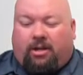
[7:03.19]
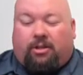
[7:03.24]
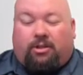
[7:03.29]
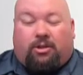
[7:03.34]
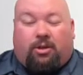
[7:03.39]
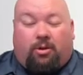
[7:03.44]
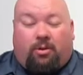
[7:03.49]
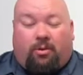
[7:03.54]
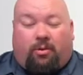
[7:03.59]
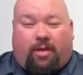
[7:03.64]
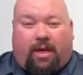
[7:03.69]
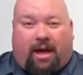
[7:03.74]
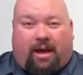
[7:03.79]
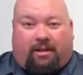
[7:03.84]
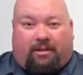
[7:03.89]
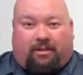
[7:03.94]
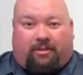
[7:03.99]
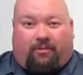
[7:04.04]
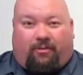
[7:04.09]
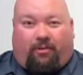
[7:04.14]

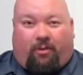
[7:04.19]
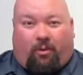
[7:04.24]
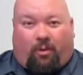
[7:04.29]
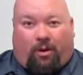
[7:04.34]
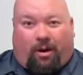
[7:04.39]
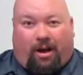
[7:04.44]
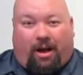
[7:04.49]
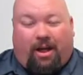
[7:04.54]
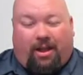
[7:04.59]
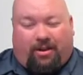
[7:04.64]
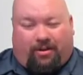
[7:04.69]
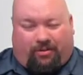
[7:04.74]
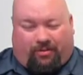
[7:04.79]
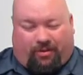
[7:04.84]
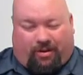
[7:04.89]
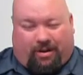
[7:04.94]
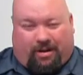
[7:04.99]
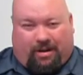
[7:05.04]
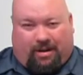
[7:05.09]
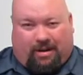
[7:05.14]

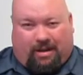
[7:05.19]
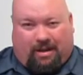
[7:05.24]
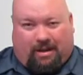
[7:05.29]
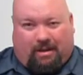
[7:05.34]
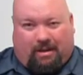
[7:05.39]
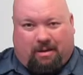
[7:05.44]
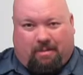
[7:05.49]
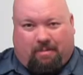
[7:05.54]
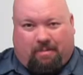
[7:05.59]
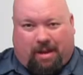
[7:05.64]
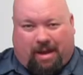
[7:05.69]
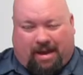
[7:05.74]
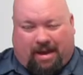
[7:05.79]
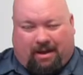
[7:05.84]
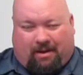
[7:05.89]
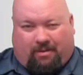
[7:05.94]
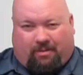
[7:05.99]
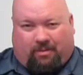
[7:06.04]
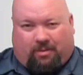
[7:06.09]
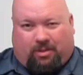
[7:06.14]
2,400
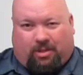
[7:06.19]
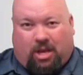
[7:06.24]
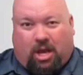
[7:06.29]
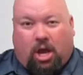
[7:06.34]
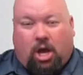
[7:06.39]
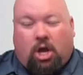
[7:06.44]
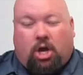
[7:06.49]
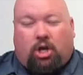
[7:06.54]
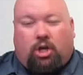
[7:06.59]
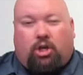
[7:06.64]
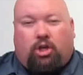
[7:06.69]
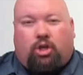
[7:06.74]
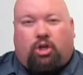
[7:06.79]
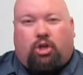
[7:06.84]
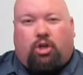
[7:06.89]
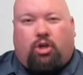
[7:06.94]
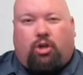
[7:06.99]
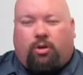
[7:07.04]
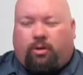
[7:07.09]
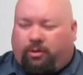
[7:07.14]
pounds.
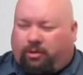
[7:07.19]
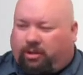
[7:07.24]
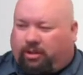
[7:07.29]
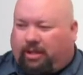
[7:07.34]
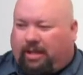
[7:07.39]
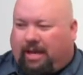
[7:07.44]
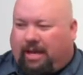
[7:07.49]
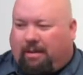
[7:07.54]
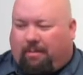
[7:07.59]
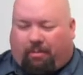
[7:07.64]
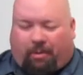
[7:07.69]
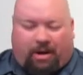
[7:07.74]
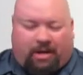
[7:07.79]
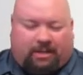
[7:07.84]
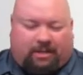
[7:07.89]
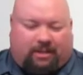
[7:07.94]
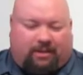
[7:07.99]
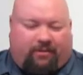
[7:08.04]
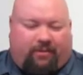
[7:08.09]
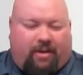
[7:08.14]
Hugely
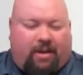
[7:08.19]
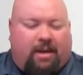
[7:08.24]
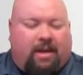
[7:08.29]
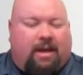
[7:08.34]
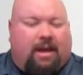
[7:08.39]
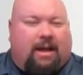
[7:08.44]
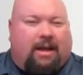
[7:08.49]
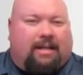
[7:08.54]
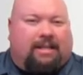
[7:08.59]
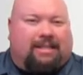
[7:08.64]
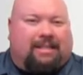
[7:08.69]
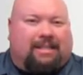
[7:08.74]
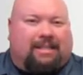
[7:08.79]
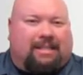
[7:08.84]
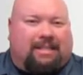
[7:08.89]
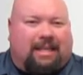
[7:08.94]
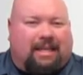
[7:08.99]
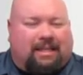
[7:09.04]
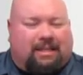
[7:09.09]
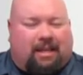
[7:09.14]
impressive.
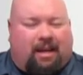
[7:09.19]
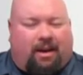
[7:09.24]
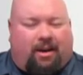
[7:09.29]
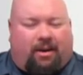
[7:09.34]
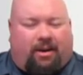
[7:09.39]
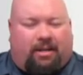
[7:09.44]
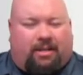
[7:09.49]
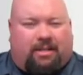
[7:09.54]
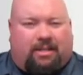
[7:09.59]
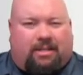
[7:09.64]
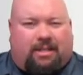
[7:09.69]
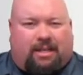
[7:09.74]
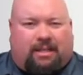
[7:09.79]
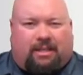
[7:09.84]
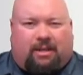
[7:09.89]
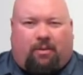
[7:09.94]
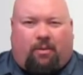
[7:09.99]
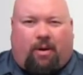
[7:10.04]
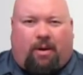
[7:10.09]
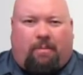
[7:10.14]

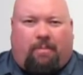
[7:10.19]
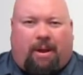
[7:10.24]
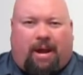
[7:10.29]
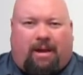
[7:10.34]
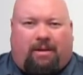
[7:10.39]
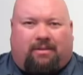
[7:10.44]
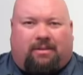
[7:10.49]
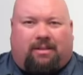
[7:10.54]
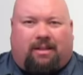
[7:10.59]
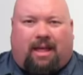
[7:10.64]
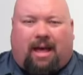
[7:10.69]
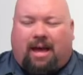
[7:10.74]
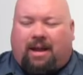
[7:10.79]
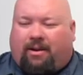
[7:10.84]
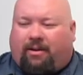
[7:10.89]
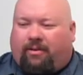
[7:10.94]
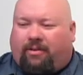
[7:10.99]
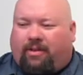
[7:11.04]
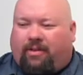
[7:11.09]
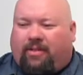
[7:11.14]
661 pounds
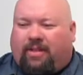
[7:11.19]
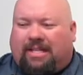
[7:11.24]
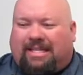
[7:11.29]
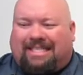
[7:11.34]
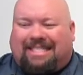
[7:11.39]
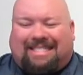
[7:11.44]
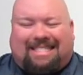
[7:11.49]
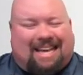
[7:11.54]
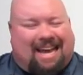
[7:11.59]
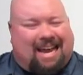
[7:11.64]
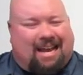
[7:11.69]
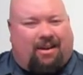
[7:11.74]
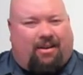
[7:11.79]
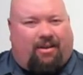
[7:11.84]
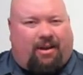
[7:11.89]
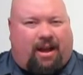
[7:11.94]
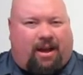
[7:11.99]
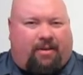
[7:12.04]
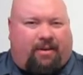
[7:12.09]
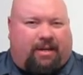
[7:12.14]
lighter than the
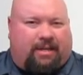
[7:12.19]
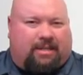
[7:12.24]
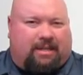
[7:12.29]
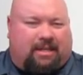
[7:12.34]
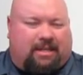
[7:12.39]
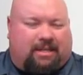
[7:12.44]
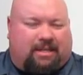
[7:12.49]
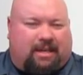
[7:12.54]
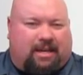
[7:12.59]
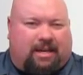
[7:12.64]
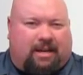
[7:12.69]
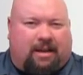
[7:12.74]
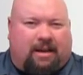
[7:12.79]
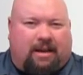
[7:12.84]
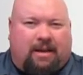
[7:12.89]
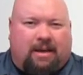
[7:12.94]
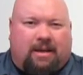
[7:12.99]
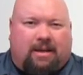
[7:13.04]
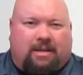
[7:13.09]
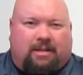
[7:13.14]
standard Audi TT.
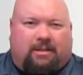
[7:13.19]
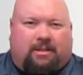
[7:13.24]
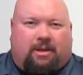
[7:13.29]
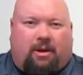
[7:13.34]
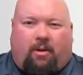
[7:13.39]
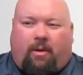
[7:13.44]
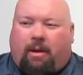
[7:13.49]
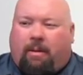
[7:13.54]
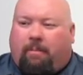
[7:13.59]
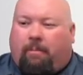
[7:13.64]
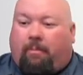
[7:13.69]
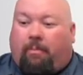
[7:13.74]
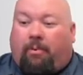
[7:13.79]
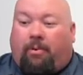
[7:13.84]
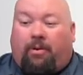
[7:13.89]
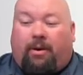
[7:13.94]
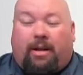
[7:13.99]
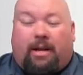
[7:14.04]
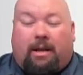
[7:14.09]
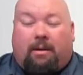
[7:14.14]
So
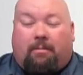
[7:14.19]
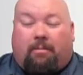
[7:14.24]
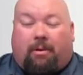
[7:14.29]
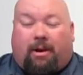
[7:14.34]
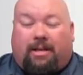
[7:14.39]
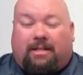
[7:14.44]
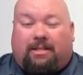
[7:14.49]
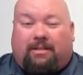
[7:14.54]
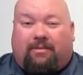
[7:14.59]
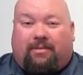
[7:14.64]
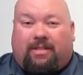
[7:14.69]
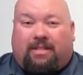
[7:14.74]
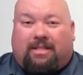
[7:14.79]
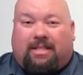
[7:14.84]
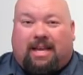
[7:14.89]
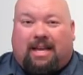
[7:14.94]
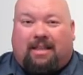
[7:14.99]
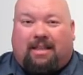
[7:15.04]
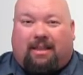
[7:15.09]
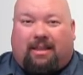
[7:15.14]
pretty impressive to
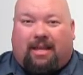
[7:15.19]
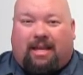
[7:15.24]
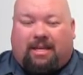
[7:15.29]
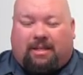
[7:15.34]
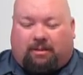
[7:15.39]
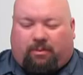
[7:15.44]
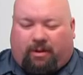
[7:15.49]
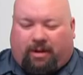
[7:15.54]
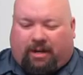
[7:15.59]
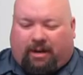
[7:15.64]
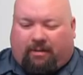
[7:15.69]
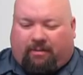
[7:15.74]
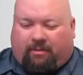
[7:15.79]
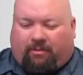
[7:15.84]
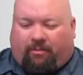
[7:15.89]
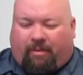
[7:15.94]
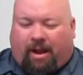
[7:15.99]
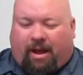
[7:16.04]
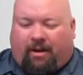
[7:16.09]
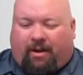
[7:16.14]
say the least when it comes
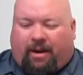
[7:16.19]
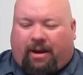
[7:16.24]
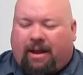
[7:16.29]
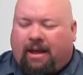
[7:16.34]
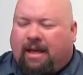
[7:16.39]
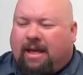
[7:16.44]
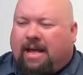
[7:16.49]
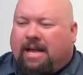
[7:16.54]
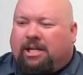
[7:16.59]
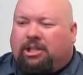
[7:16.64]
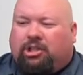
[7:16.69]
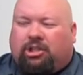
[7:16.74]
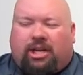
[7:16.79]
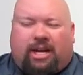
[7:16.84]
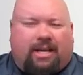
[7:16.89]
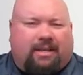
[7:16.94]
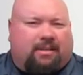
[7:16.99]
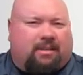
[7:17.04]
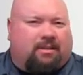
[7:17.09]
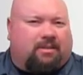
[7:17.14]
from Audi.
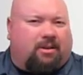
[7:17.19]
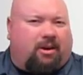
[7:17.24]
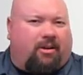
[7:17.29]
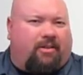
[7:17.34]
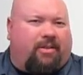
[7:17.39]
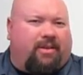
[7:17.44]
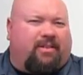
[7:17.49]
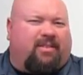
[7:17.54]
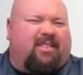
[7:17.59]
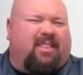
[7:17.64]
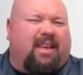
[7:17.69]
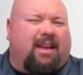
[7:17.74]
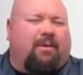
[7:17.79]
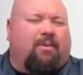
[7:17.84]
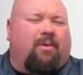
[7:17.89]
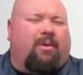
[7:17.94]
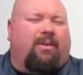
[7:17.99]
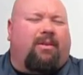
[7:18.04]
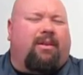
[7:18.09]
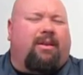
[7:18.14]
Chances are this thing
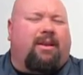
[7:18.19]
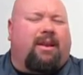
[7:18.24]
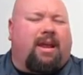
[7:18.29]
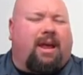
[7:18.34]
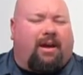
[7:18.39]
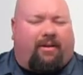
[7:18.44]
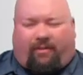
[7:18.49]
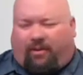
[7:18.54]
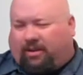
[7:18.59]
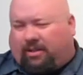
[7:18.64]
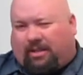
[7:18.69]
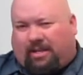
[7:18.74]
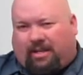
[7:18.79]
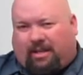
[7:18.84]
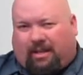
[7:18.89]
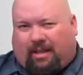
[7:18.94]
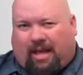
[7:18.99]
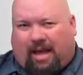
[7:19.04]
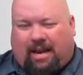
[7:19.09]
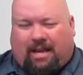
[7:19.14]
will never see
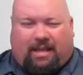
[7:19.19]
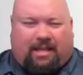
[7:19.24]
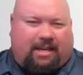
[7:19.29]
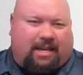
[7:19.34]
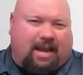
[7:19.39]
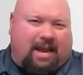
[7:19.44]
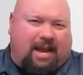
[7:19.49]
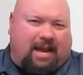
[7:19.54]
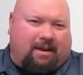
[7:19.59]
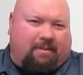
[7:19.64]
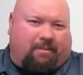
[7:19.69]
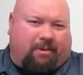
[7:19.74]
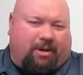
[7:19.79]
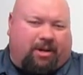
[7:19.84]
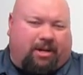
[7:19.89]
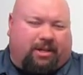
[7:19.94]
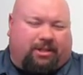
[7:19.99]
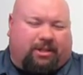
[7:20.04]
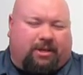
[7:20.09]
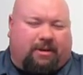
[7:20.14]
the light of the day in
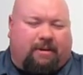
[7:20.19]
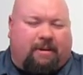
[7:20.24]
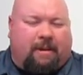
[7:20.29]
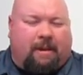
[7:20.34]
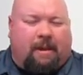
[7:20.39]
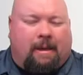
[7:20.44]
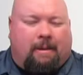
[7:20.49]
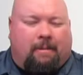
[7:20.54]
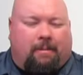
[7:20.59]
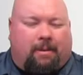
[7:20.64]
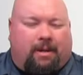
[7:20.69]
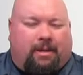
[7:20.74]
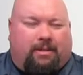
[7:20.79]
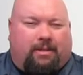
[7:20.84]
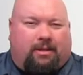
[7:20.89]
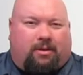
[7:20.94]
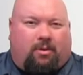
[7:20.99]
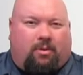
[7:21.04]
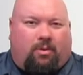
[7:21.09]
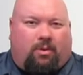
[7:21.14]
production, but it's
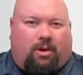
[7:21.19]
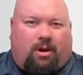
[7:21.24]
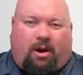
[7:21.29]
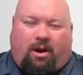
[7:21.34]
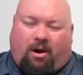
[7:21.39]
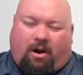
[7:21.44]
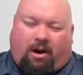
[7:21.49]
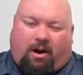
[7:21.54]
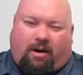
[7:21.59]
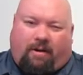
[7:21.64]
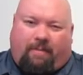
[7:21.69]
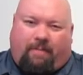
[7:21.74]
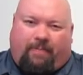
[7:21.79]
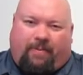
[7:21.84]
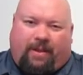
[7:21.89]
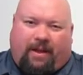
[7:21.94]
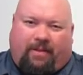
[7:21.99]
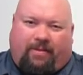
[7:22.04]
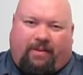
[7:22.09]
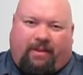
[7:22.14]
a cool car
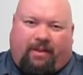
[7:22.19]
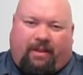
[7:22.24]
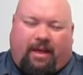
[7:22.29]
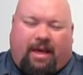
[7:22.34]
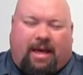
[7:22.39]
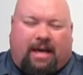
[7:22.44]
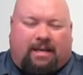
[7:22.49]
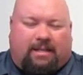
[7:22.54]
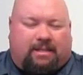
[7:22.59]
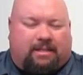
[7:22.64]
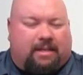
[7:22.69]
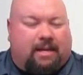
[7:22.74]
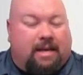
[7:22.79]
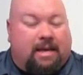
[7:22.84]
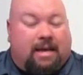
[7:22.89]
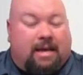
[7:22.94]
nonetheless.